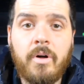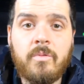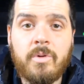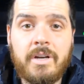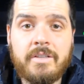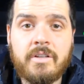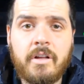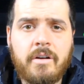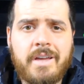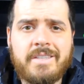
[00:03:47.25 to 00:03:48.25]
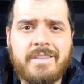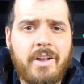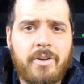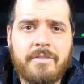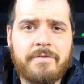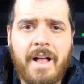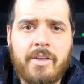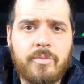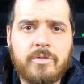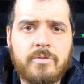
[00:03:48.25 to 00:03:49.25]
But when it is glare ice, they are invaluable